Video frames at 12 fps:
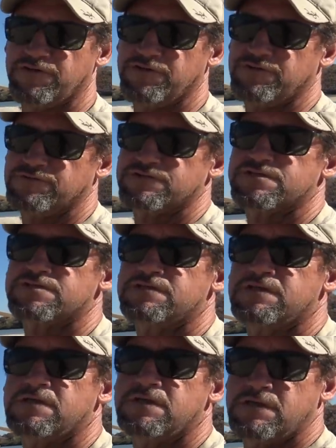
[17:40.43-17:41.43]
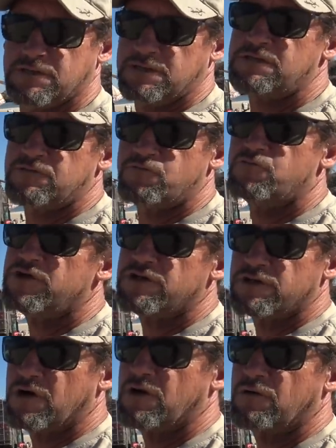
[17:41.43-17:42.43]
the dunes. Oh, wow.
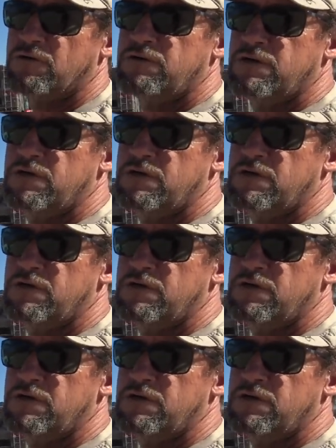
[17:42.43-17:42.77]
Real low.